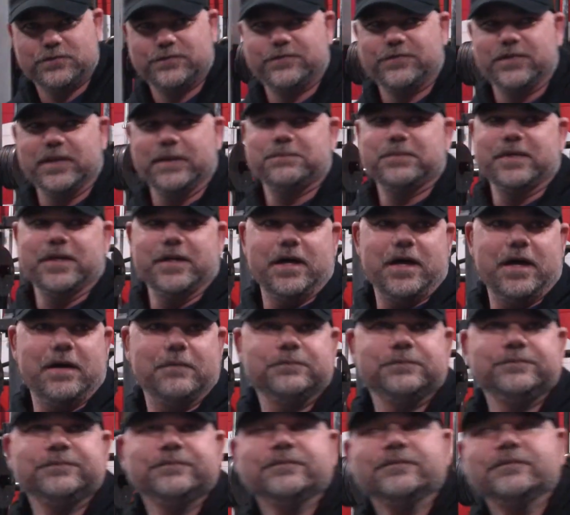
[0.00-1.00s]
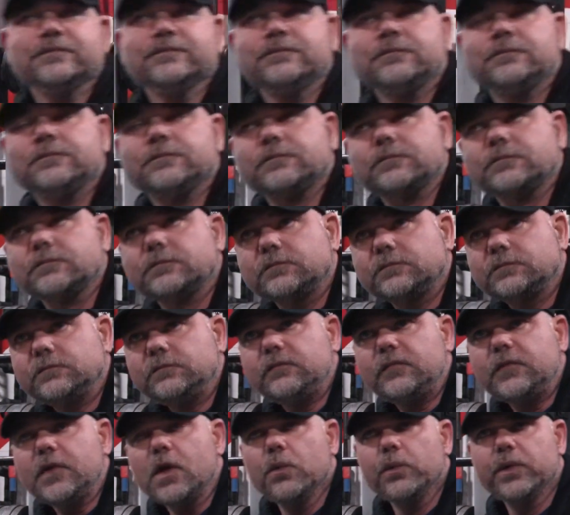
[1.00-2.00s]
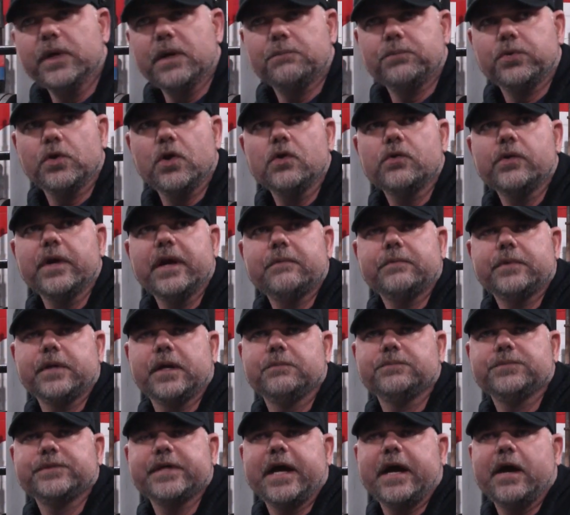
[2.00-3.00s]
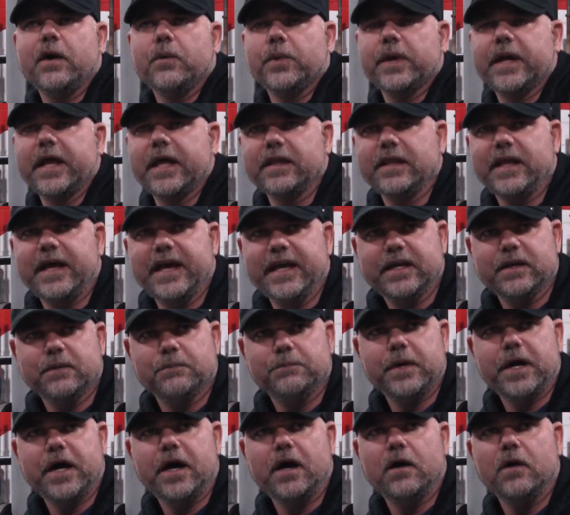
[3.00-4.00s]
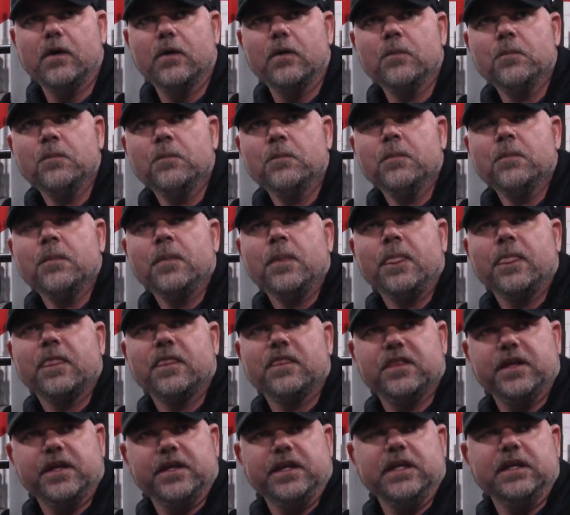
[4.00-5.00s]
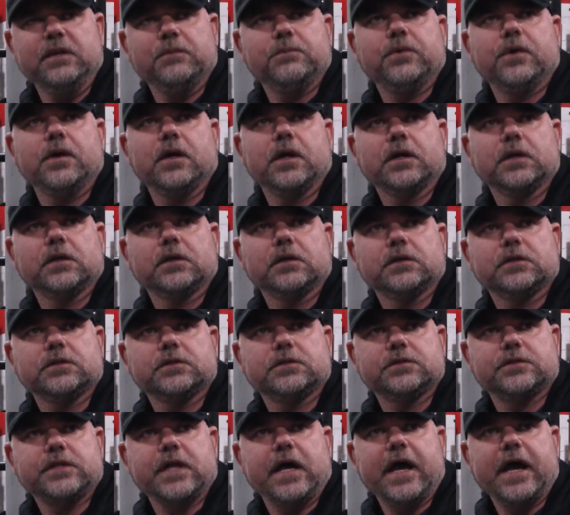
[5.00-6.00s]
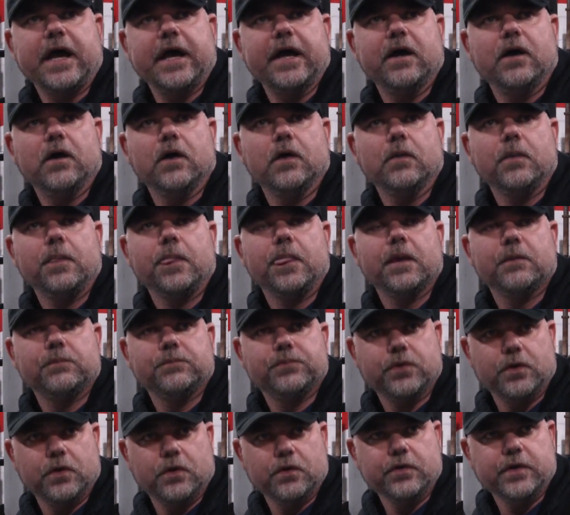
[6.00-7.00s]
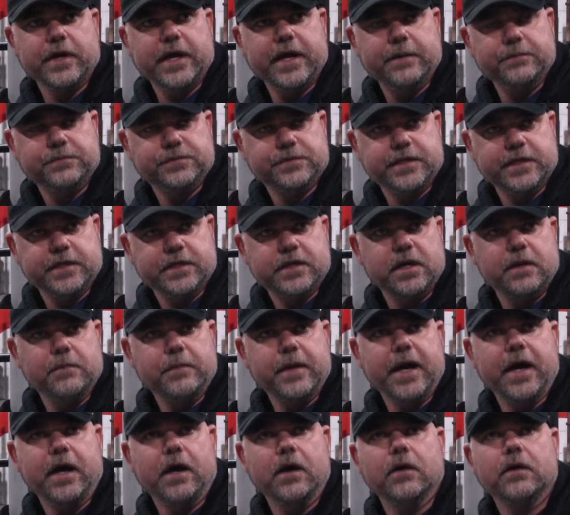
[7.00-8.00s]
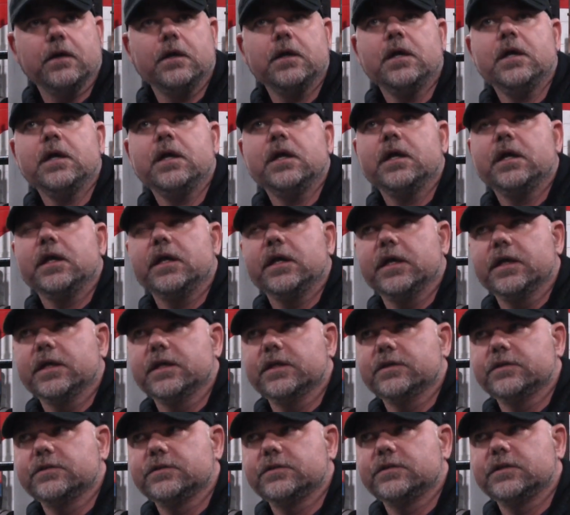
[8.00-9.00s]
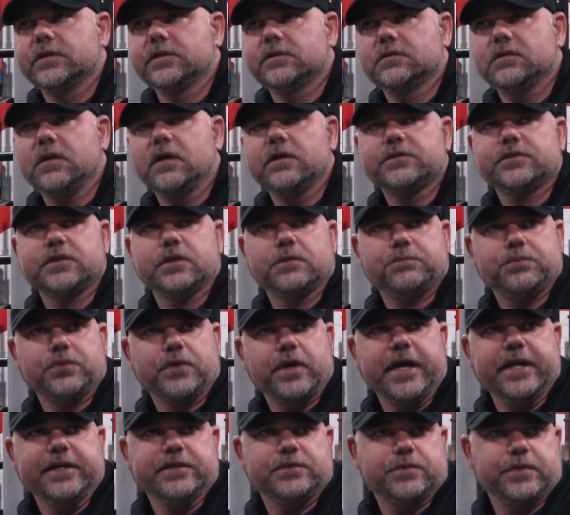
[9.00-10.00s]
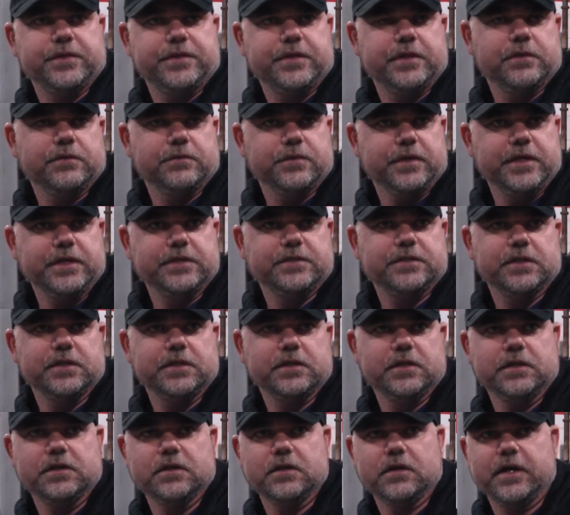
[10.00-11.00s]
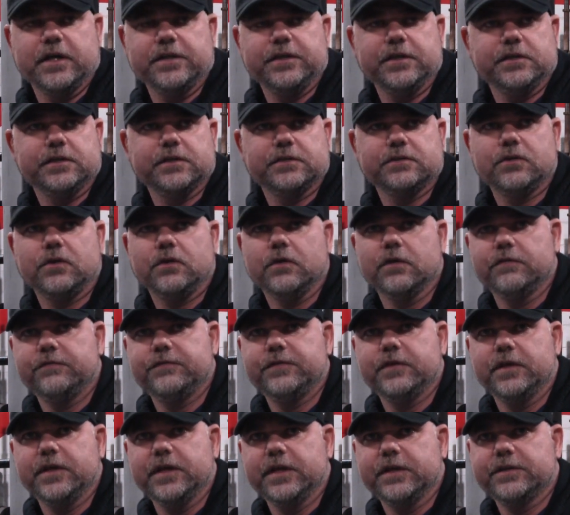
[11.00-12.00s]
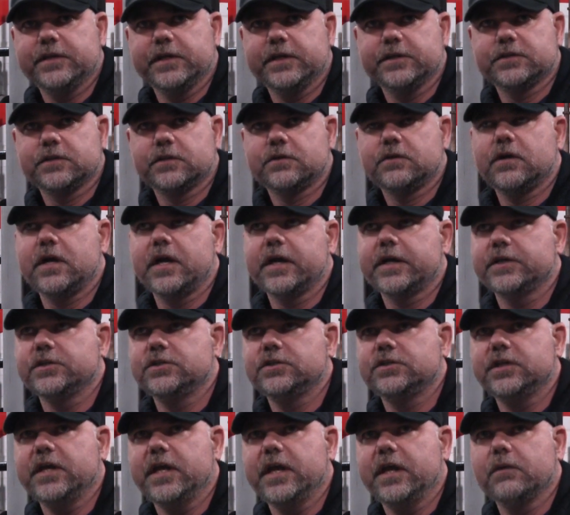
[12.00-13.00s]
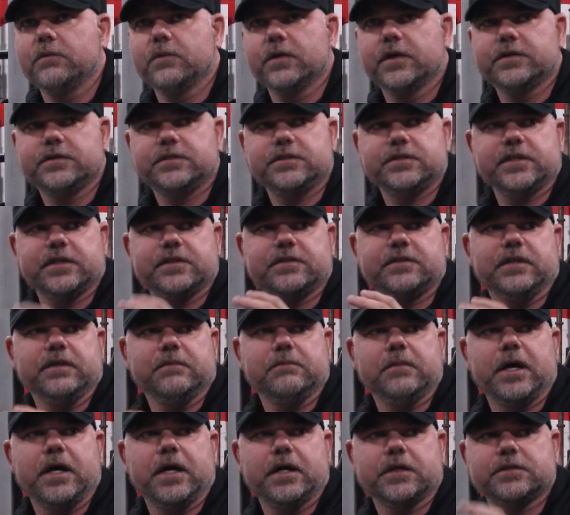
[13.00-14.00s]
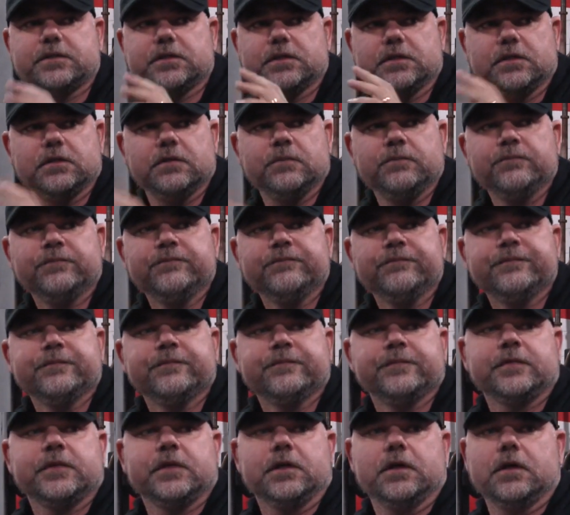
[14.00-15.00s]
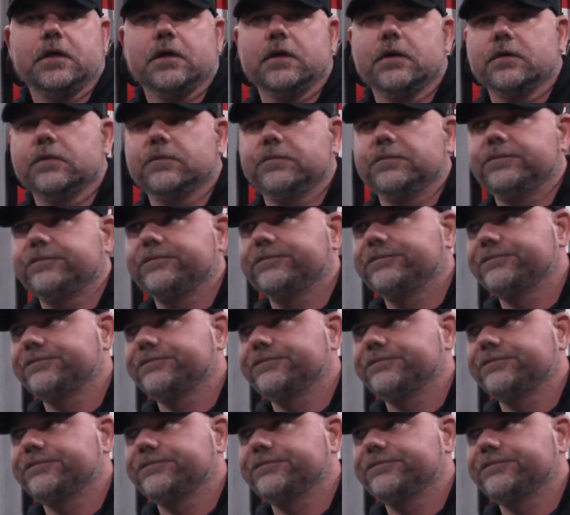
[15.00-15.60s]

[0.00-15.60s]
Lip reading: flipped it up. When a program comes out, what I like about the ebook style programs that come out is, as long as they're priced within reason, you know, I think this whole affiliate thing's a crock of shit where it's $60 and, you know,